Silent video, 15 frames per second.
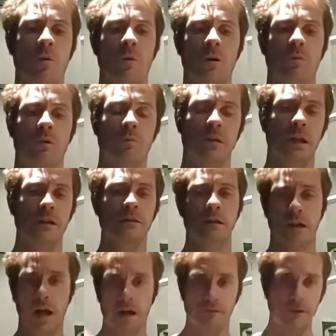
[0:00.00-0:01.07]
we replace it
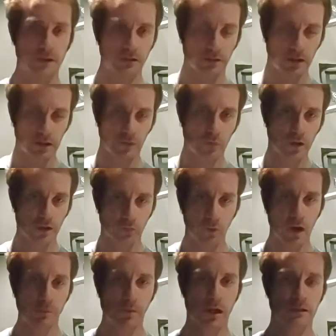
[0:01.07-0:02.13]
obviously with
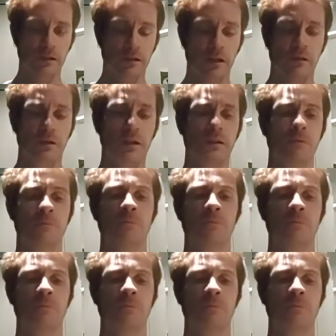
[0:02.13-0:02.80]
white positivity,